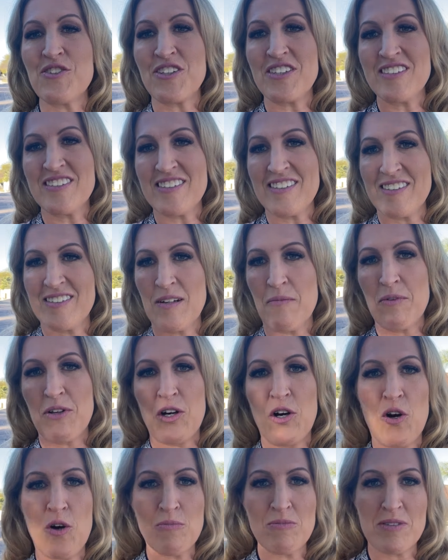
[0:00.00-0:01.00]
You can see some of
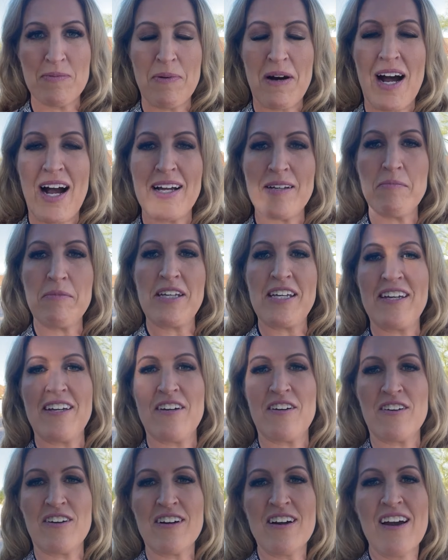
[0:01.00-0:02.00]
the homes behind me
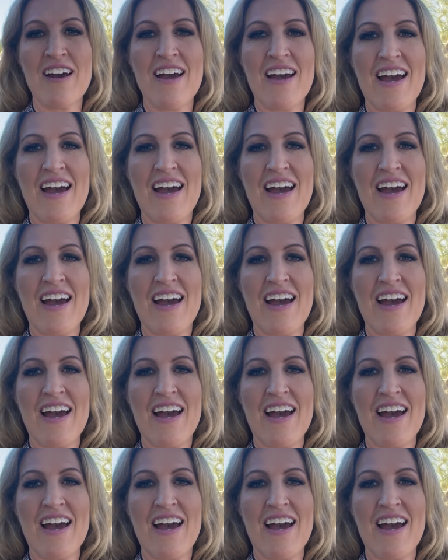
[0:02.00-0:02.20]
here,